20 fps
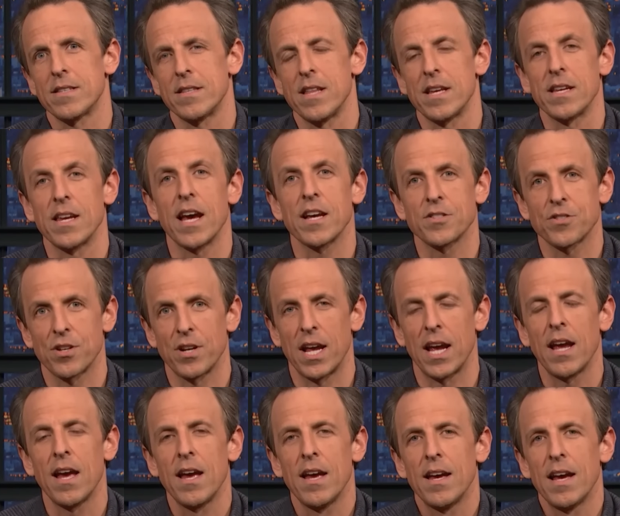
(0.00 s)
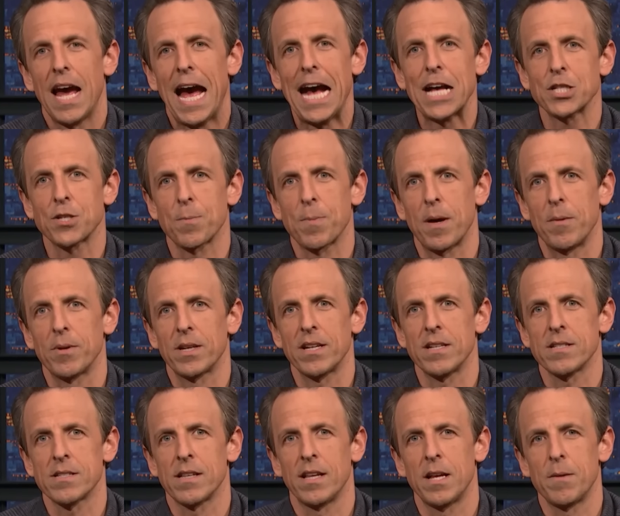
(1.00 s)
And then yesterday, House
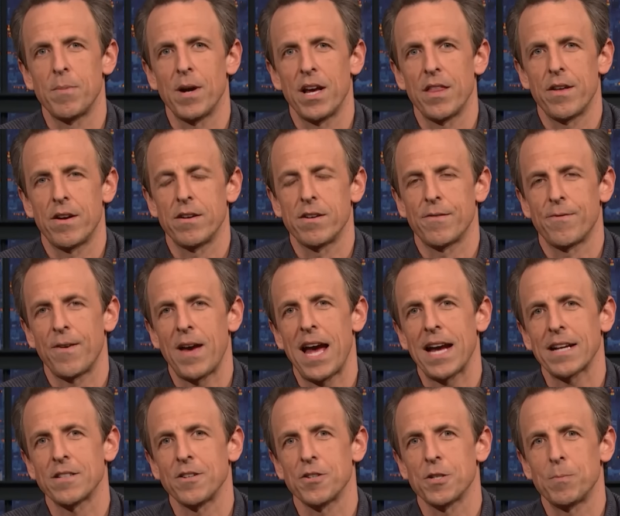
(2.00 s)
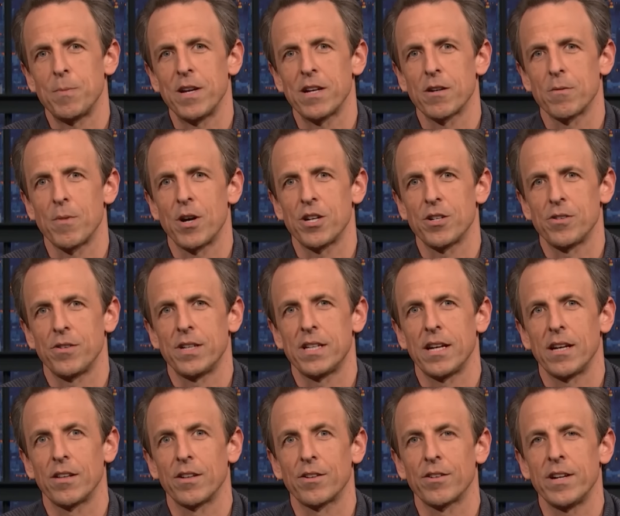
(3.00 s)
Republicans, led by their de facto Speaker Marjorie
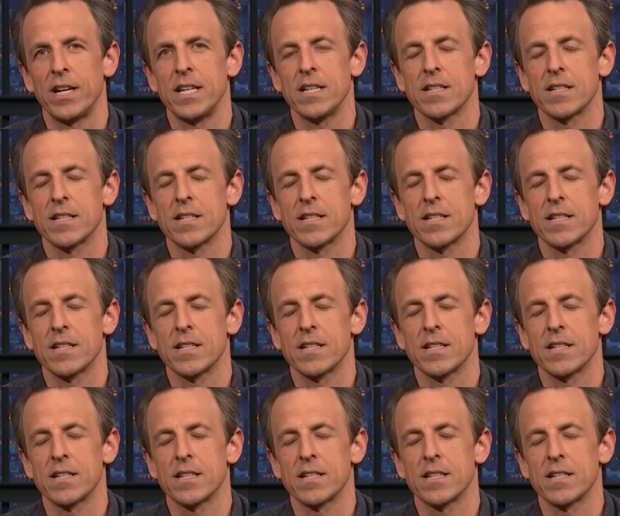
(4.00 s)
Taylor Greene,